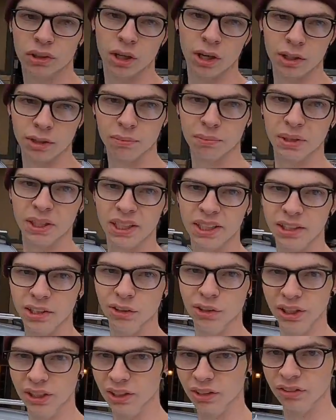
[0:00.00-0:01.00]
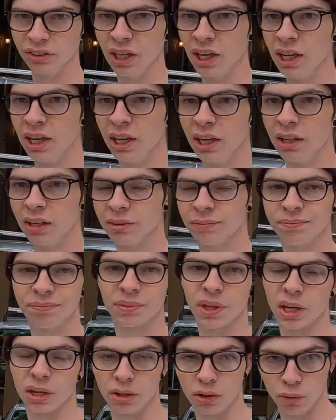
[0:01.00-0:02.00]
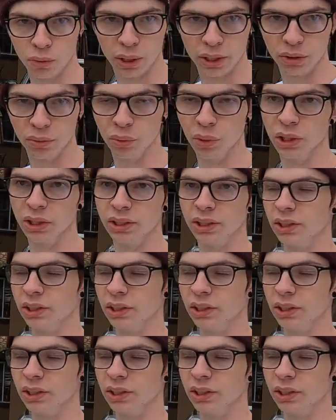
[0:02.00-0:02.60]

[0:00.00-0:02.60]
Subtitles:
are contemplating doing this, I don't know why you would,